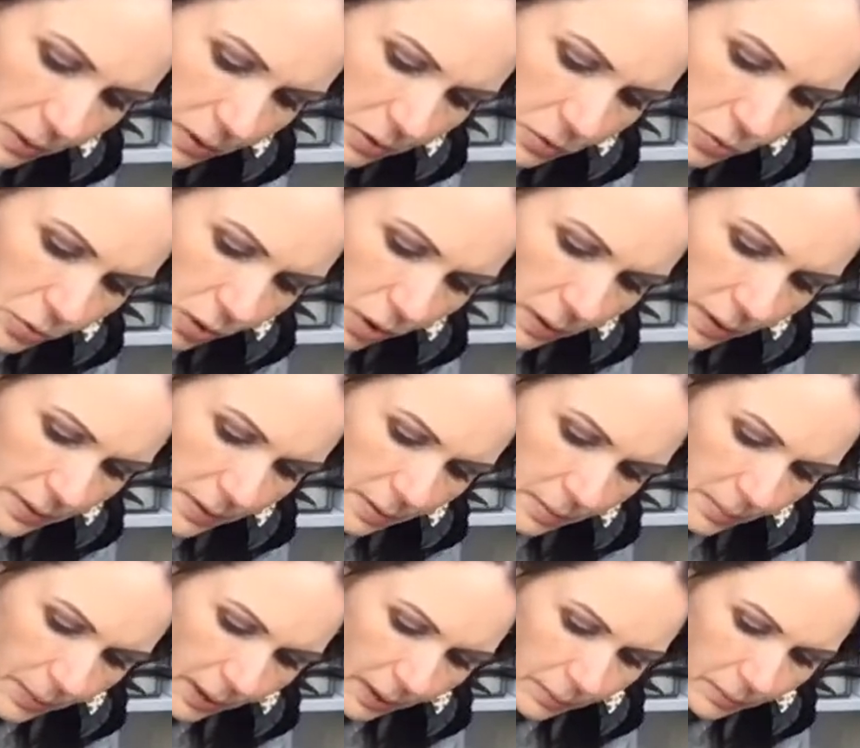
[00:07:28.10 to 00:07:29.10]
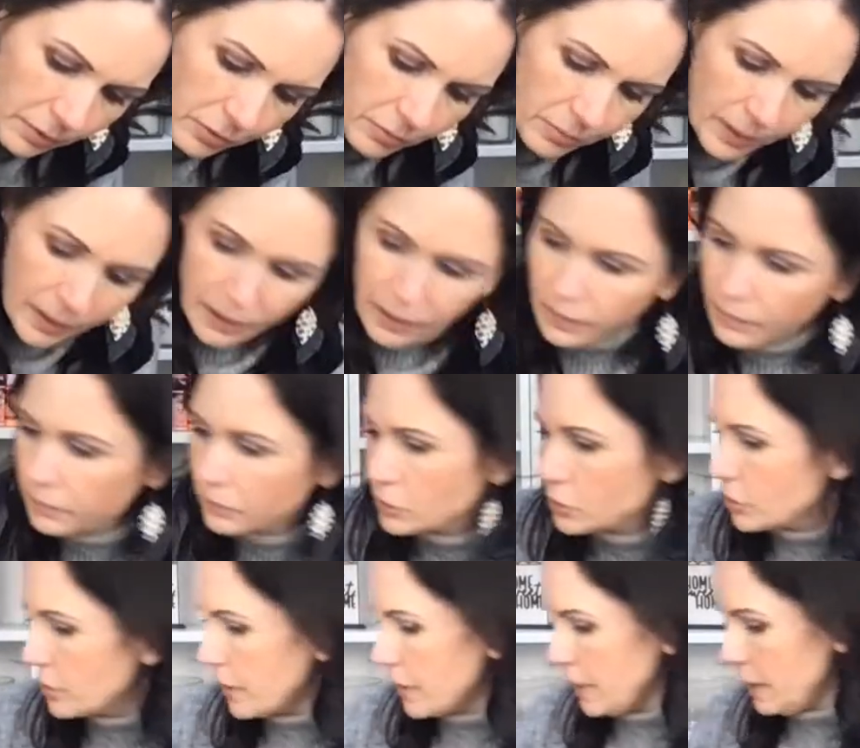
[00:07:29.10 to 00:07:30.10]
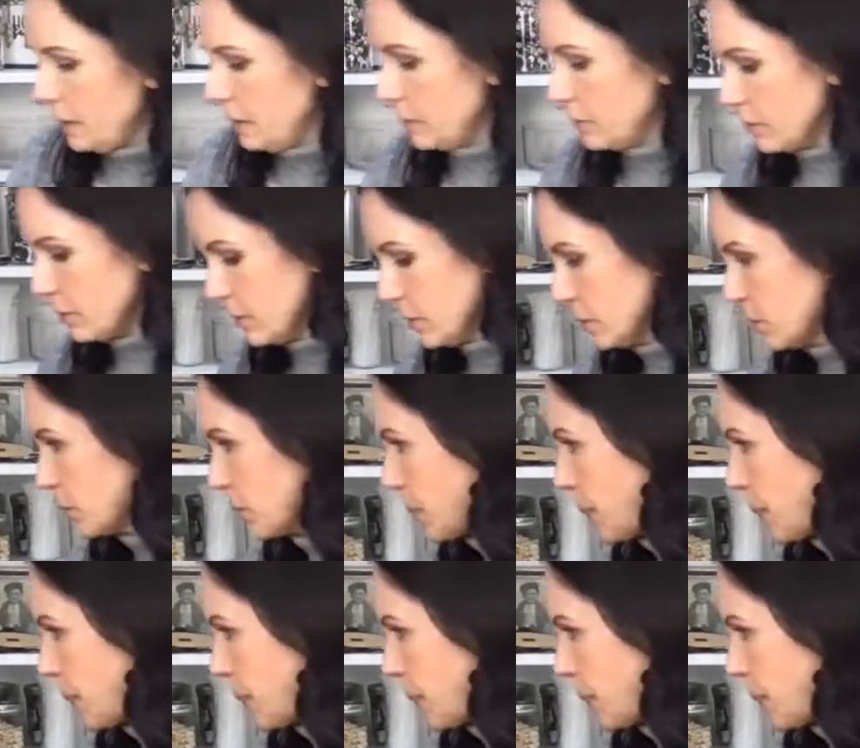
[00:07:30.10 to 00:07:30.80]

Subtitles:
to draw on the bottom of my tray either.